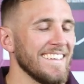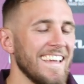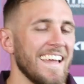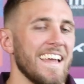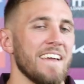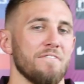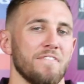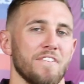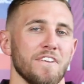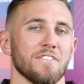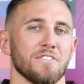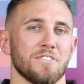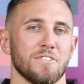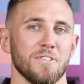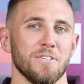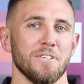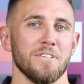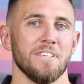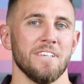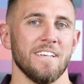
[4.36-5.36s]
Yeah, it feels
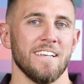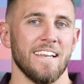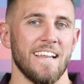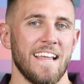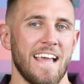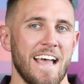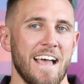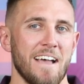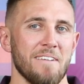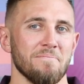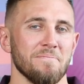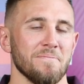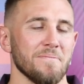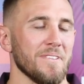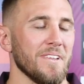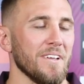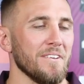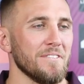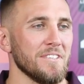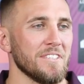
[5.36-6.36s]
good.
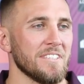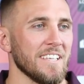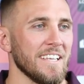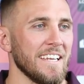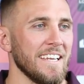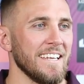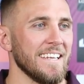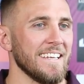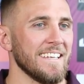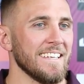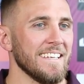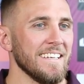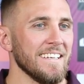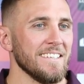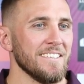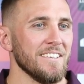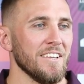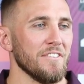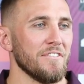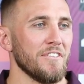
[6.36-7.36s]
Obviously,
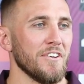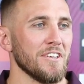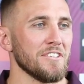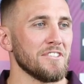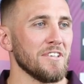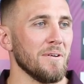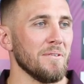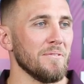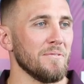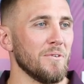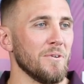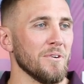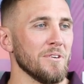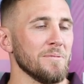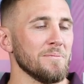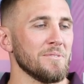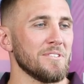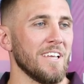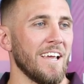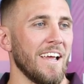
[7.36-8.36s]
not the first time I've worn
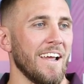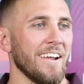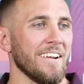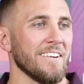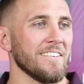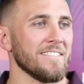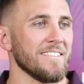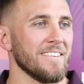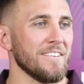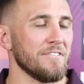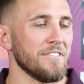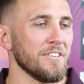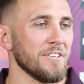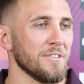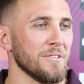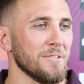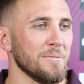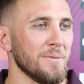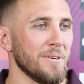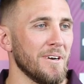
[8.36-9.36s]
them, so I feel
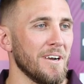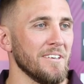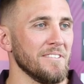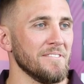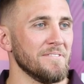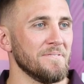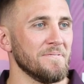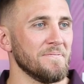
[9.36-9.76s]
good in my own.